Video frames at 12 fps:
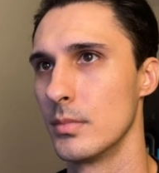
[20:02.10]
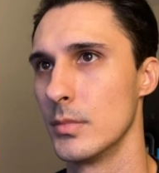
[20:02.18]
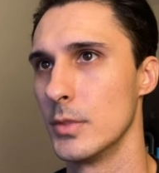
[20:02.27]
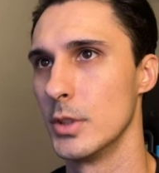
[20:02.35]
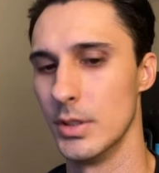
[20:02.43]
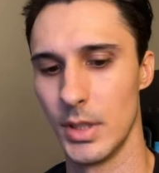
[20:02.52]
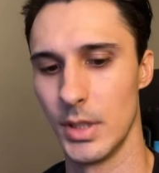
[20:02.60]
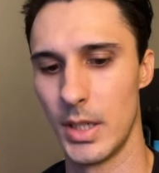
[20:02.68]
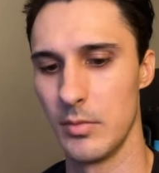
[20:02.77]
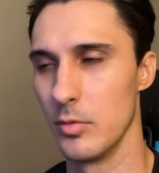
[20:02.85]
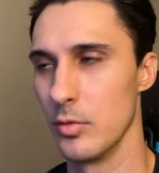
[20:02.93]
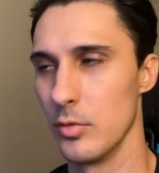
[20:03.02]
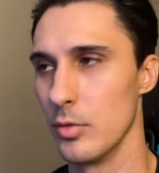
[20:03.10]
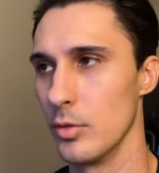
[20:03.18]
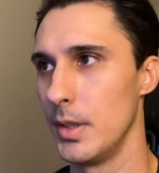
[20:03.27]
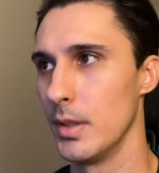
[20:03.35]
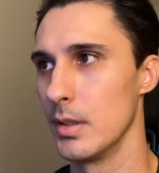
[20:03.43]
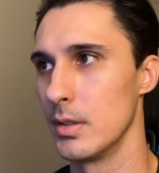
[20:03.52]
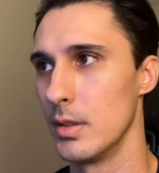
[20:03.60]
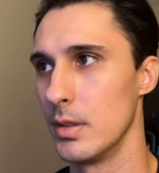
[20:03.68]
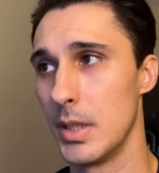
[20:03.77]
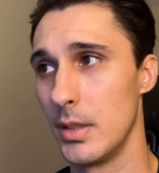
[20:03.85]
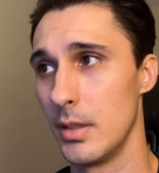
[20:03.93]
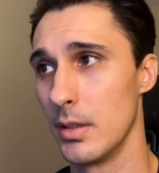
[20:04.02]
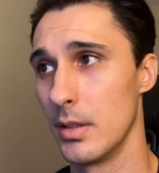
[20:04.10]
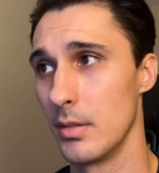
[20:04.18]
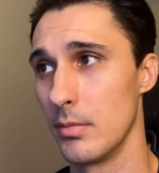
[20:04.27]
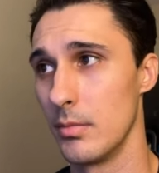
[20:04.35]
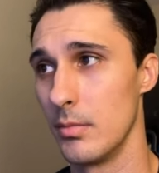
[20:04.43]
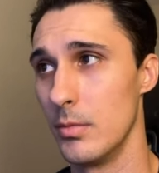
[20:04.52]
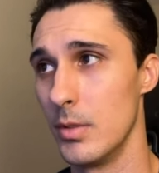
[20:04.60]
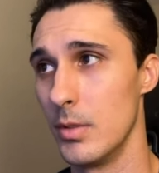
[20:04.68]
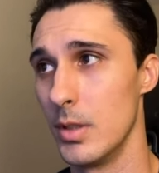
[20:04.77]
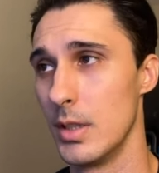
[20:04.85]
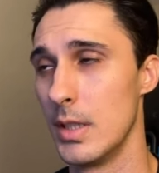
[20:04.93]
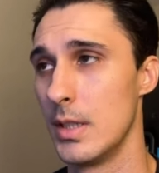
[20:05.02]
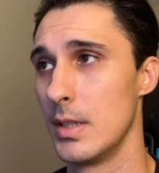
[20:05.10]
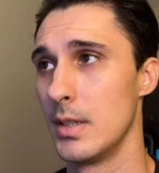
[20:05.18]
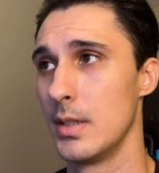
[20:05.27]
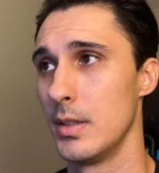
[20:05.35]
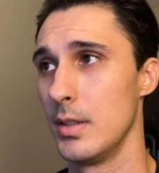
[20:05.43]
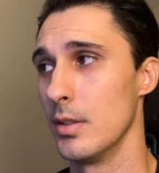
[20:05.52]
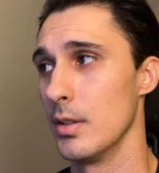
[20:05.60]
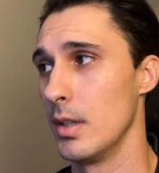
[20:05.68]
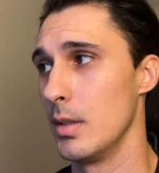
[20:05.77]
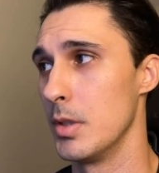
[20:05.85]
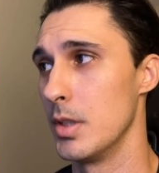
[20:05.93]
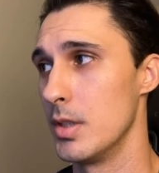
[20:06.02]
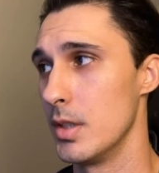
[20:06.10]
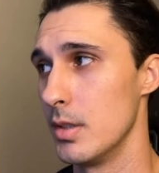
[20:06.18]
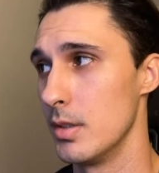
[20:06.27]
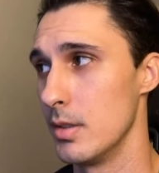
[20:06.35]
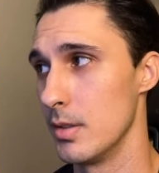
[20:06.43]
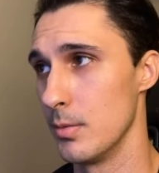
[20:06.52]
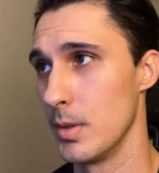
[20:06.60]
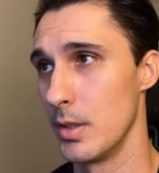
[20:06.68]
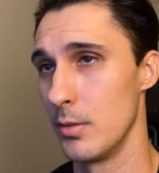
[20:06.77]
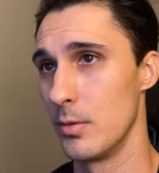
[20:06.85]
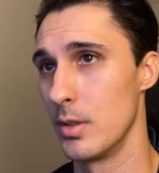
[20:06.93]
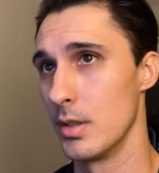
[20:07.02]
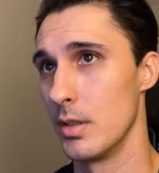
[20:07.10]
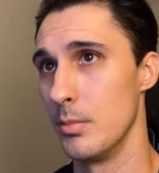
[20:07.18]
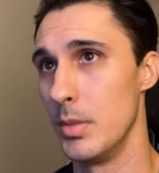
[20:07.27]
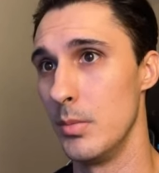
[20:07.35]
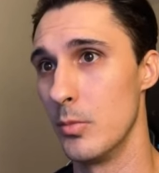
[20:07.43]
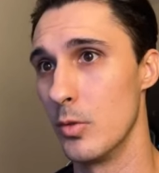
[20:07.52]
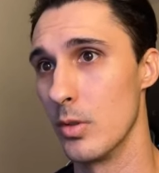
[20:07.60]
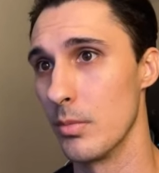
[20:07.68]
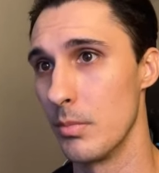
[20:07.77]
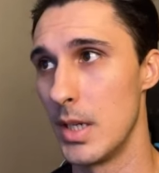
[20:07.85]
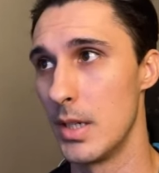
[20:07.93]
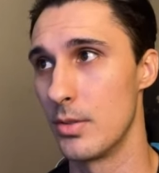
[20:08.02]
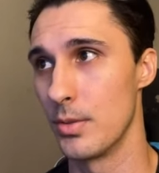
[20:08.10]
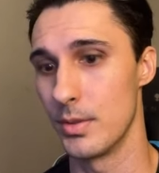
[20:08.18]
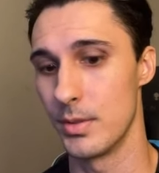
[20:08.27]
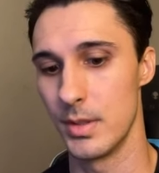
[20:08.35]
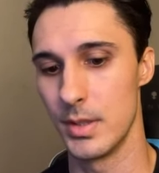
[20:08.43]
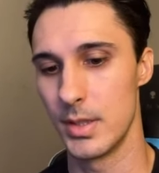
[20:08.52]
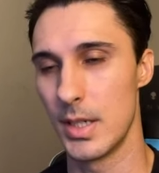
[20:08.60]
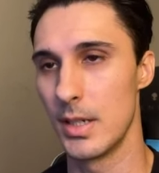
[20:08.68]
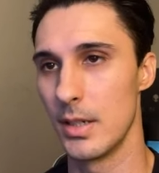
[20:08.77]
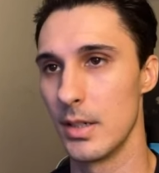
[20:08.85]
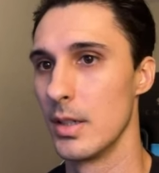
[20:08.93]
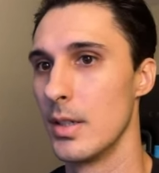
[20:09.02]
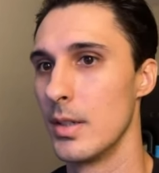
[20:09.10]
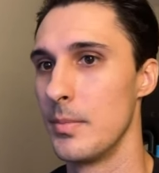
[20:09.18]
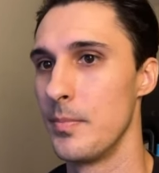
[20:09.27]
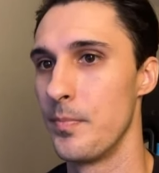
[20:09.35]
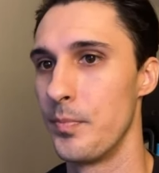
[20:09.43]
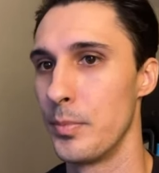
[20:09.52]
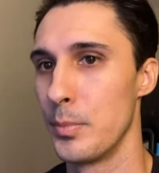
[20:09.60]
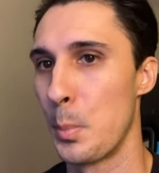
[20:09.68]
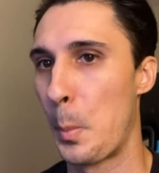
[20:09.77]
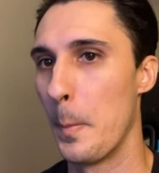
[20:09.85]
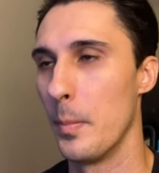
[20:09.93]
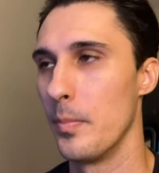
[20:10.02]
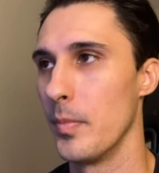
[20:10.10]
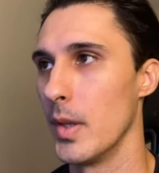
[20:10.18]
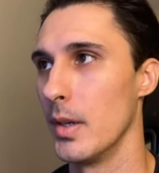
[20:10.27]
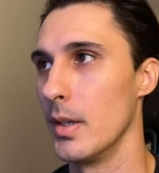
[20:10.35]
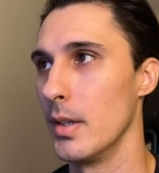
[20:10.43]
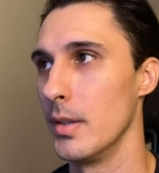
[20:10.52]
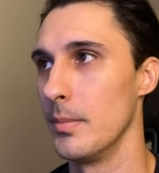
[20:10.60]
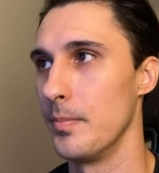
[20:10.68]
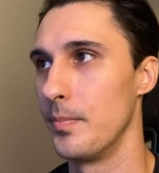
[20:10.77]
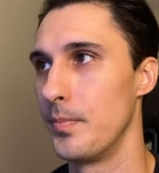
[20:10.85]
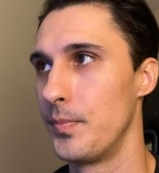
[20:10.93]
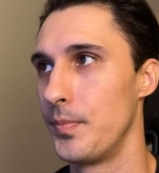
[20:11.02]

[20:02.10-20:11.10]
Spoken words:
since I have room here, depending on what your image is why you want it to be more made towards the center um,